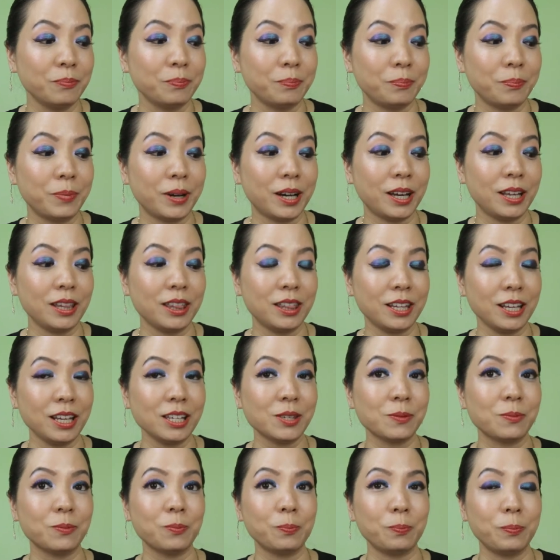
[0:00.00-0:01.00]
But this
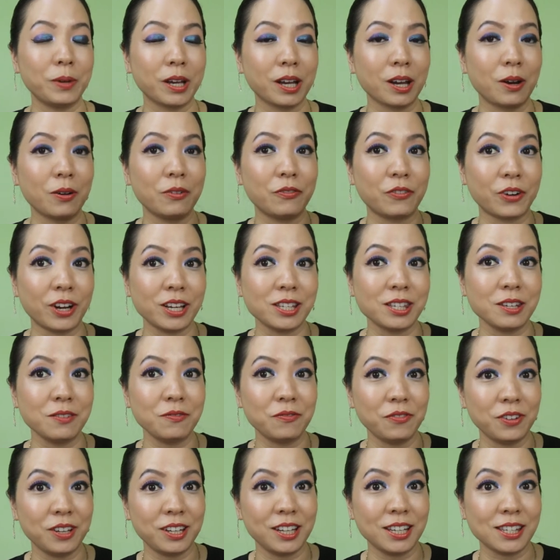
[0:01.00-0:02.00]
Makeup with Rising
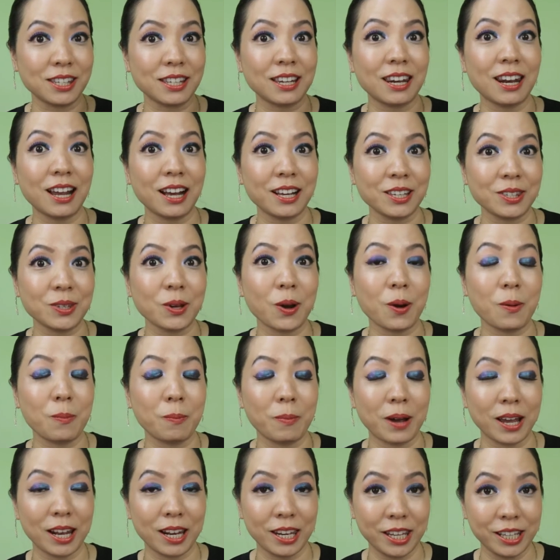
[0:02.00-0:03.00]
Phoenix lasts on
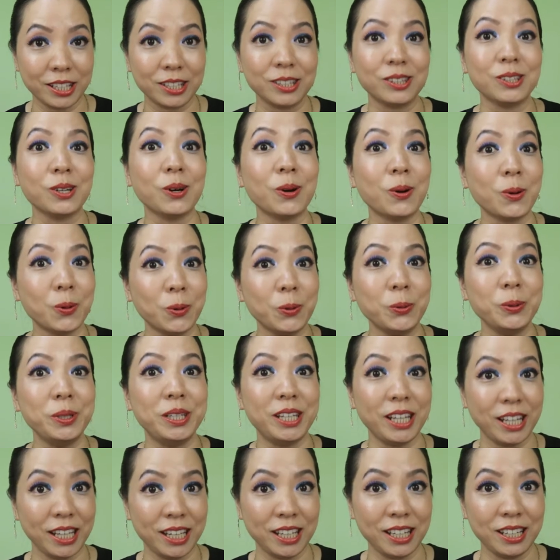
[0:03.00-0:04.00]
my lid the whole
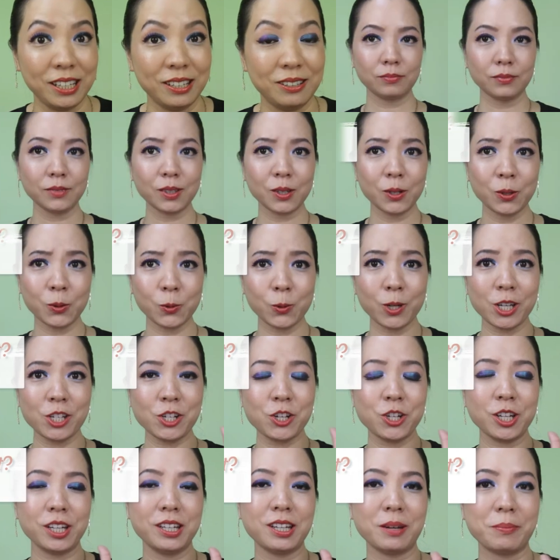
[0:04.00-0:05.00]
day.
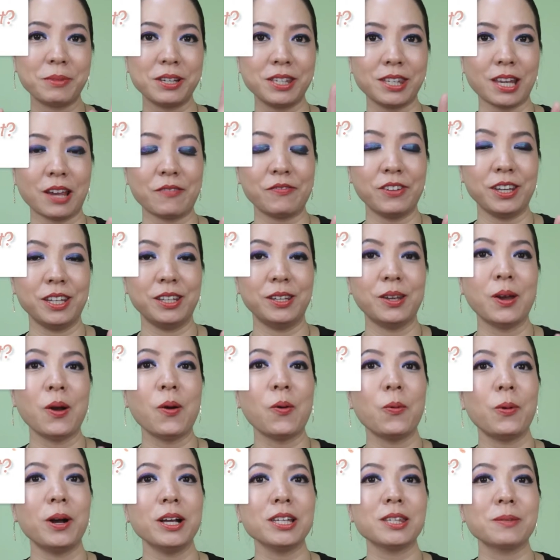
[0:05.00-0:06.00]
Question number 7.
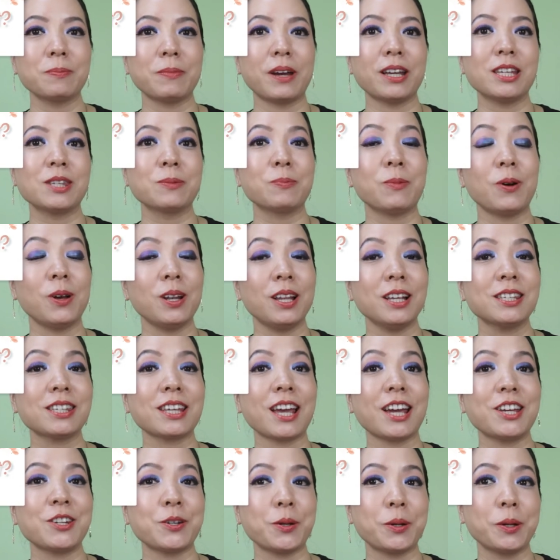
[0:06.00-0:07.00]
What's my smallest
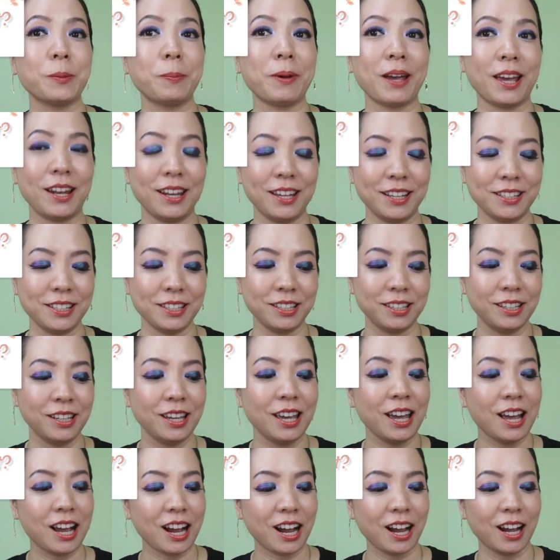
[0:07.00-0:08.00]
eyeshadow palette?
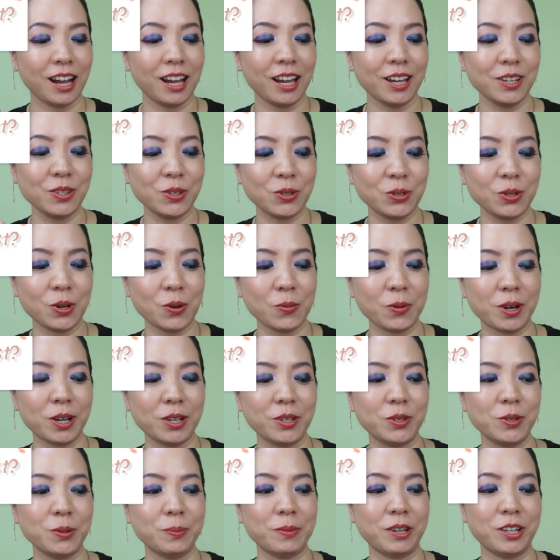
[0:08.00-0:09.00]
I do not
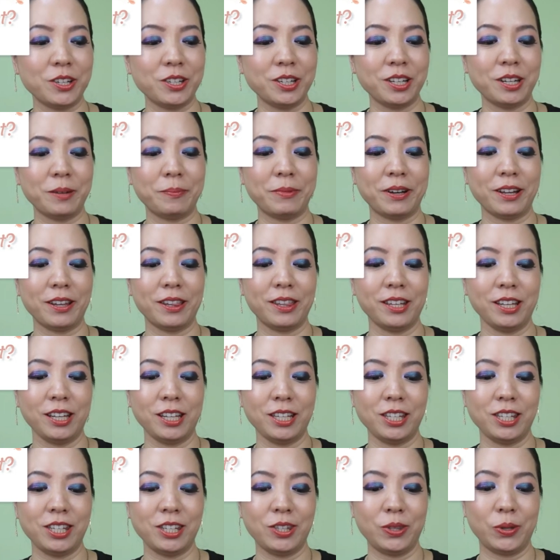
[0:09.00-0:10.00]
want to mention about
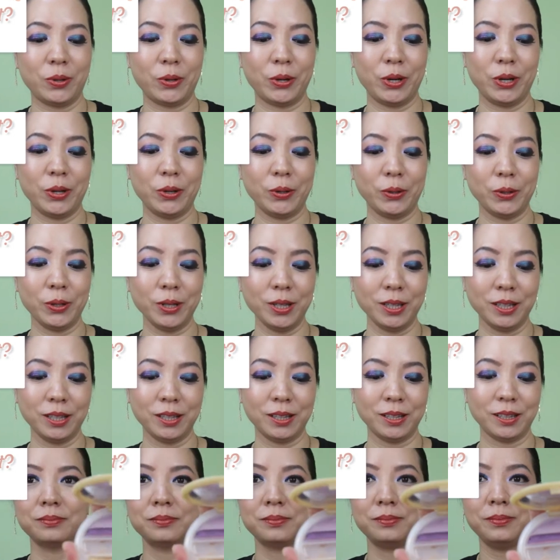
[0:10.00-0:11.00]
this trio
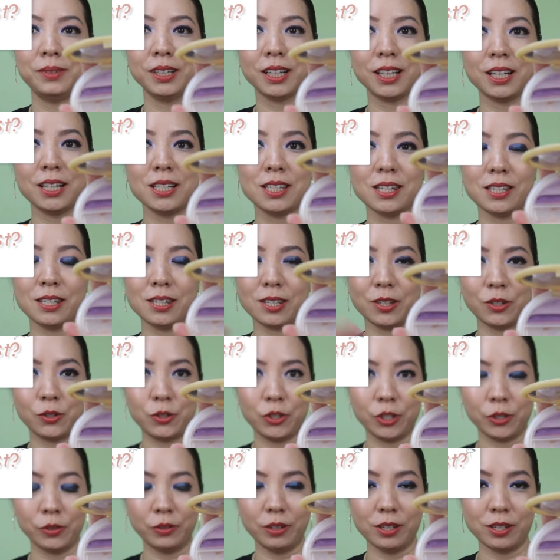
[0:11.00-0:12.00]
because it's a
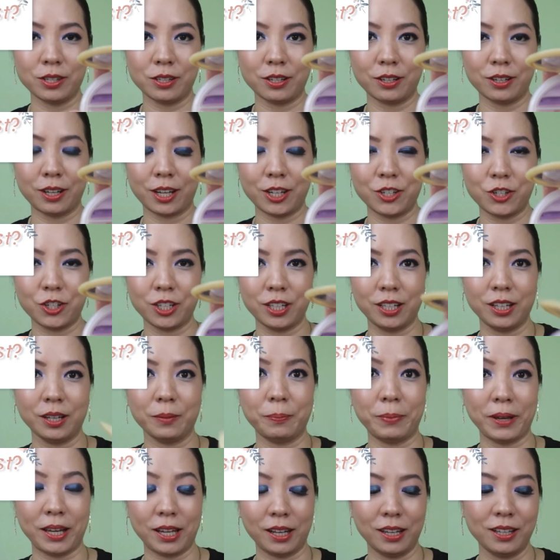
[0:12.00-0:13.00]
trio, it's not actually a
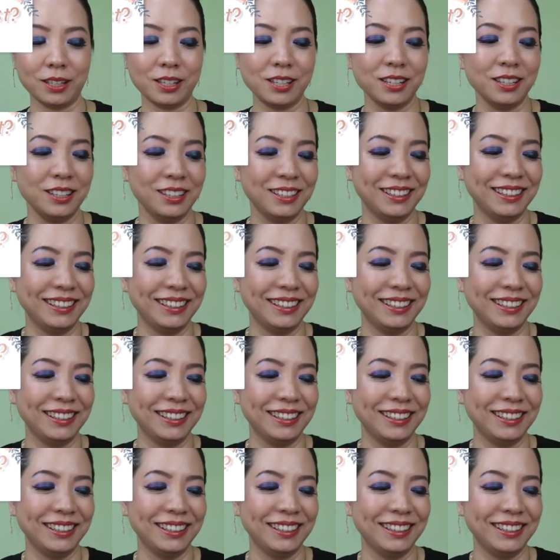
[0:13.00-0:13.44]
palette.